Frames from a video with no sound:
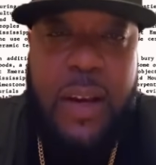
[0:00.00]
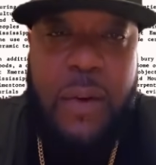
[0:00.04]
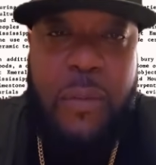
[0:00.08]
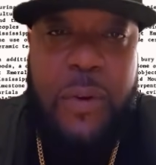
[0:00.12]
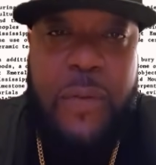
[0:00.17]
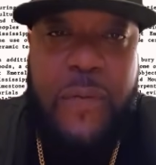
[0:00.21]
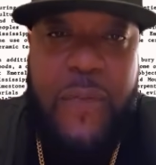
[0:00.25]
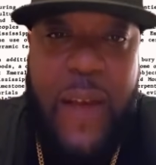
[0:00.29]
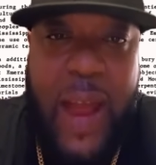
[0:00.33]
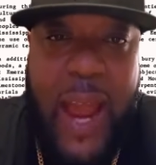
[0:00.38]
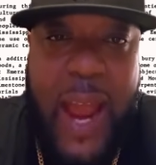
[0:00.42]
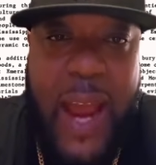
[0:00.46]

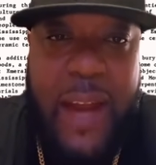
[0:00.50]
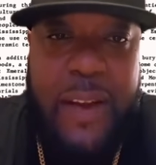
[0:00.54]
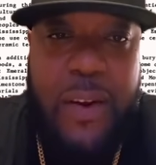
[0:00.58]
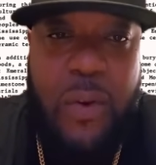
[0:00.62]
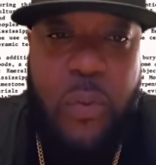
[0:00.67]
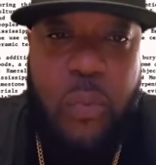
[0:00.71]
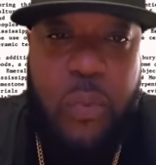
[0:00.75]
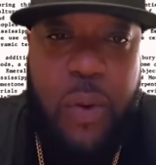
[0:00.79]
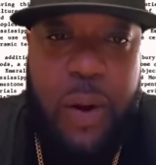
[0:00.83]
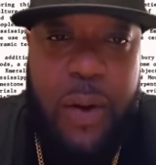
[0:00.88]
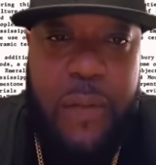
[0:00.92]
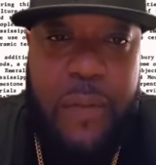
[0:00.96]
we find
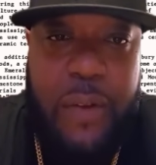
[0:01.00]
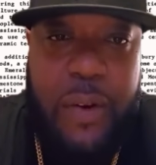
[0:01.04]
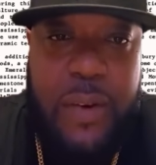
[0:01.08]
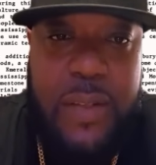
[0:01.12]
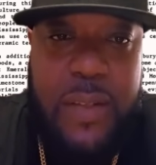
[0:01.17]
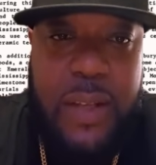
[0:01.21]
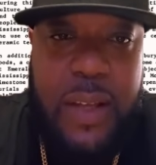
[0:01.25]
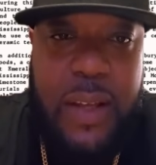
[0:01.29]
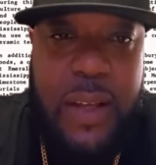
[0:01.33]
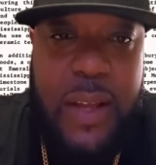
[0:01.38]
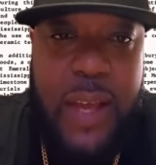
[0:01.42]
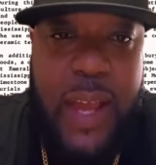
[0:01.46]
the
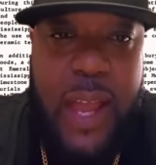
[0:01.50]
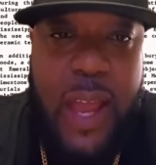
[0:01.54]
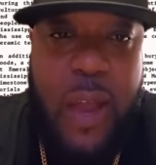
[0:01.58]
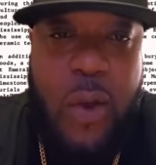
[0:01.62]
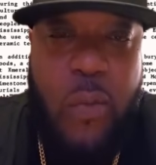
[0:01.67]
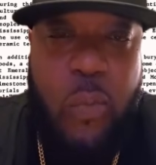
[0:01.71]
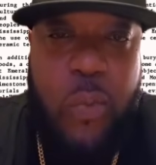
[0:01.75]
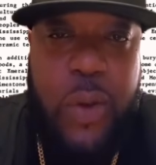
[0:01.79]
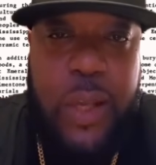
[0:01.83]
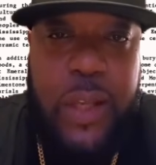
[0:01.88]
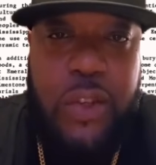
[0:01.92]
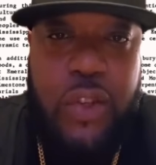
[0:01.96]
rivers,
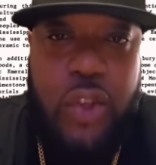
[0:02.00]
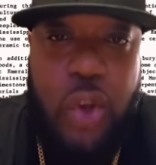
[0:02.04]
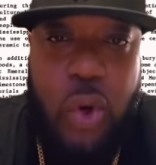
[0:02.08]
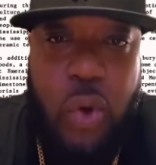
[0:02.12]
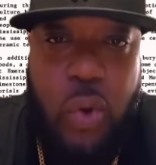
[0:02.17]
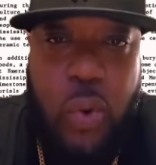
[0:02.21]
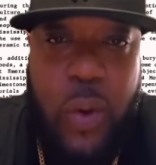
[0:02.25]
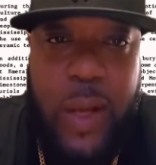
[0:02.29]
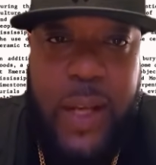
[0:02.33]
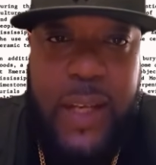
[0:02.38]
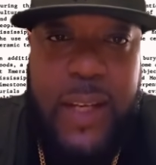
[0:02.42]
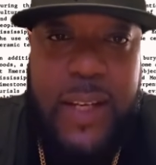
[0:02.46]
and we
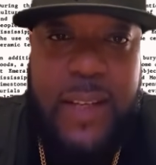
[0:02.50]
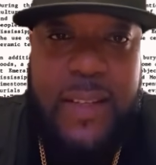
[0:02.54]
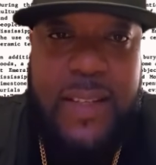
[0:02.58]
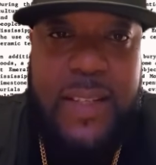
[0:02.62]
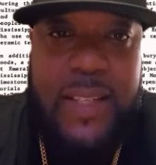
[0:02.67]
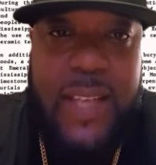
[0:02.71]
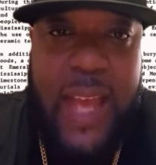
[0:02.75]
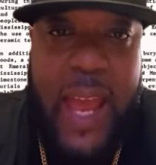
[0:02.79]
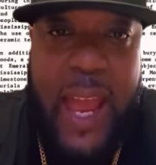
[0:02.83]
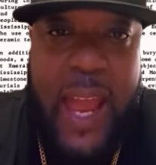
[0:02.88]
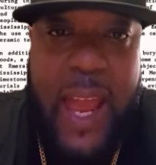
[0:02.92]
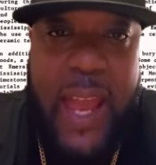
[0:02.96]
do it the
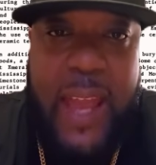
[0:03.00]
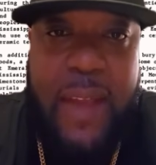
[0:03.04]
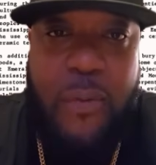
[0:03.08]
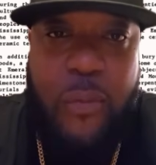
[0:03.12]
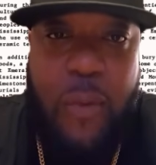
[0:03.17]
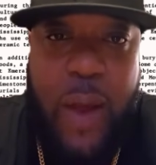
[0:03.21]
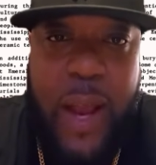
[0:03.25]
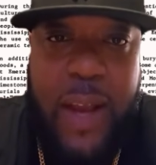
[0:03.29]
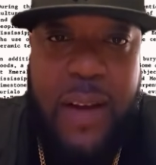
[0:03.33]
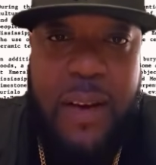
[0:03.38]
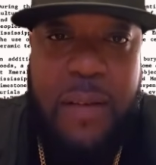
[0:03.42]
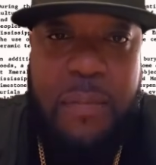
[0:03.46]

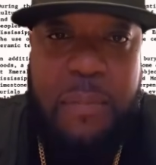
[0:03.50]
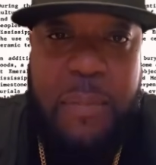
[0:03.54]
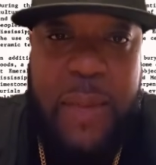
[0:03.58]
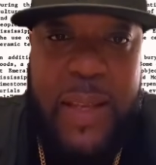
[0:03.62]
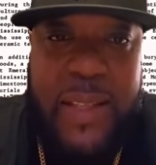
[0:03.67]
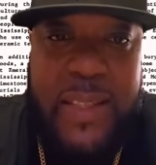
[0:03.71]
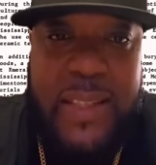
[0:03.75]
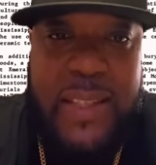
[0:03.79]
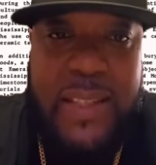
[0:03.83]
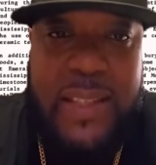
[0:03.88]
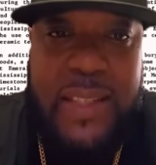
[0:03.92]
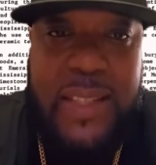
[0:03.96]
same way the
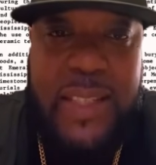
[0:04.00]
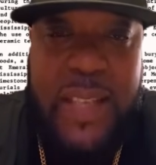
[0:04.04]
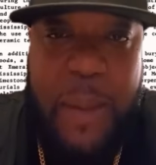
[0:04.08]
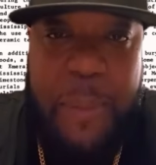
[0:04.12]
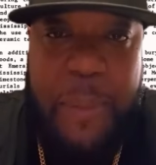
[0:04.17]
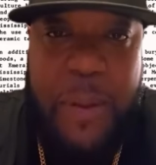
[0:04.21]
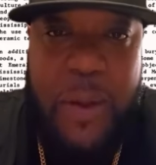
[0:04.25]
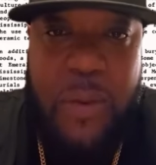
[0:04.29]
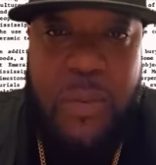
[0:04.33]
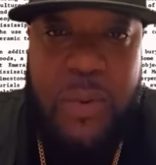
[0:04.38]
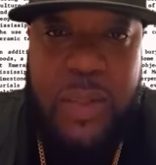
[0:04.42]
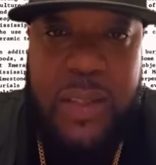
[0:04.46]

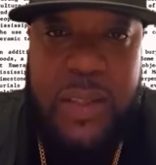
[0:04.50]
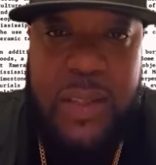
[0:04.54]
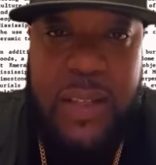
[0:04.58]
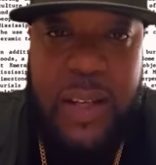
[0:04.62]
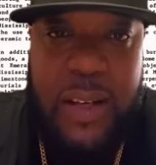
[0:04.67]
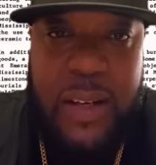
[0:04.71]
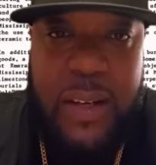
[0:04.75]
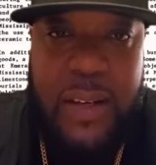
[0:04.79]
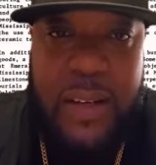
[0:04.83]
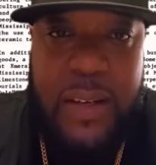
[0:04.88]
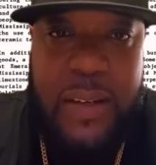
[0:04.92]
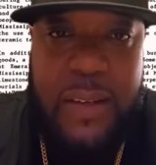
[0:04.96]
Mississippi was
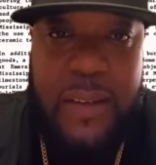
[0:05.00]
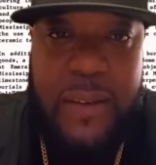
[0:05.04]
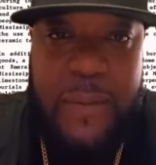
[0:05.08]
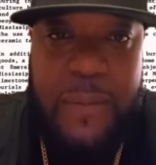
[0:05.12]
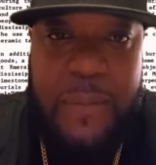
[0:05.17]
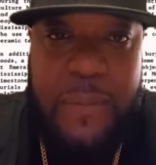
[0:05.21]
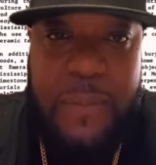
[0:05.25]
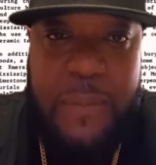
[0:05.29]
done.